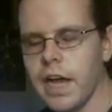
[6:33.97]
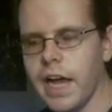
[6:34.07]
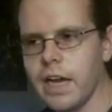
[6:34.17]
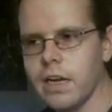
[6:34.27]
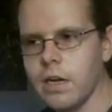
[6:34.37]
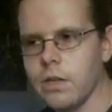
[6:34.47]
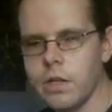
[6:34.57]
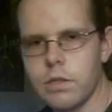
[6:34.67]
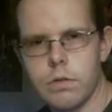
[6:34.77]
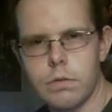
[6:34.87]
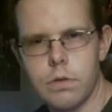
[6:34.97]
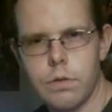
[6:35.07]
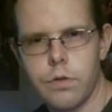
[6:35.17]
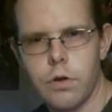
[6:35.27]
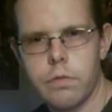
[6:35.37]
And like the
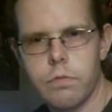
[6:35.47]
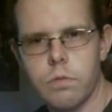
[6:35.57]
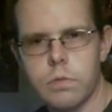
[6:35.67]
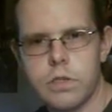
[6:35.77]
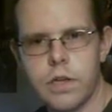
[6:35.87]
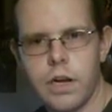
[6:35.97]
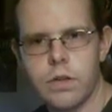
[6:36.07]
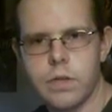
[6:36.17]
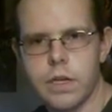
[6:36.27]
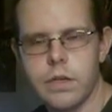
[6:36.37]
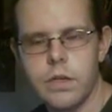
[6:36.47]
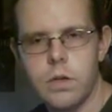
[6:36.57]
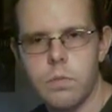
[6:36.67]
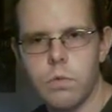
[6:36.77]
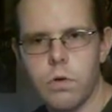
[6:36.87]
third room is kind of like
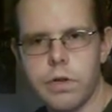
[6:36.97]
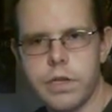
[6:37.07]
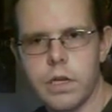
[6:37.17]
more,